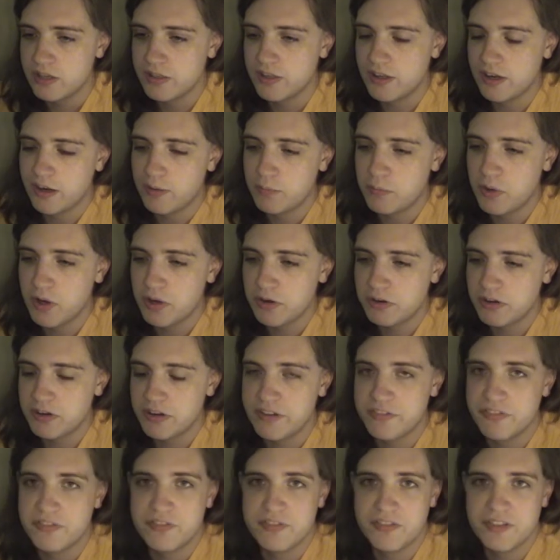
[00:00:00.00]
that I'm wondering
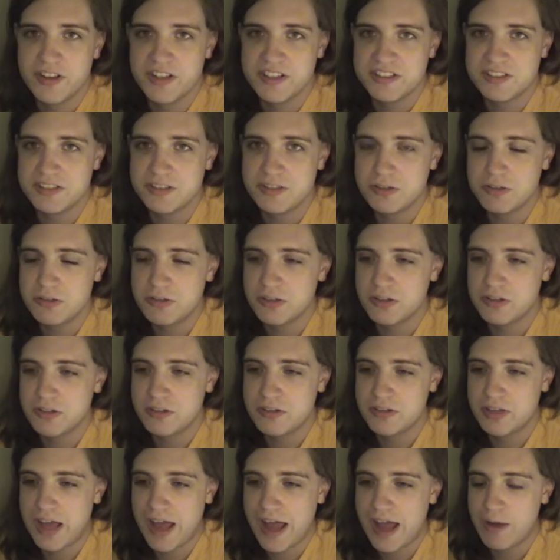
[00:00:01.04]
if it's due to
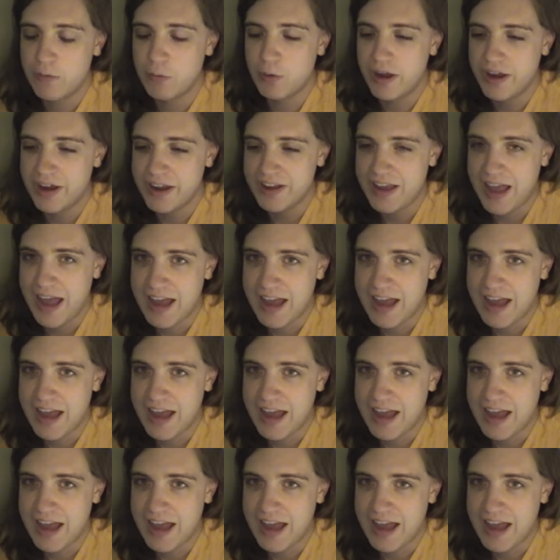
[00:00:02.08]
how I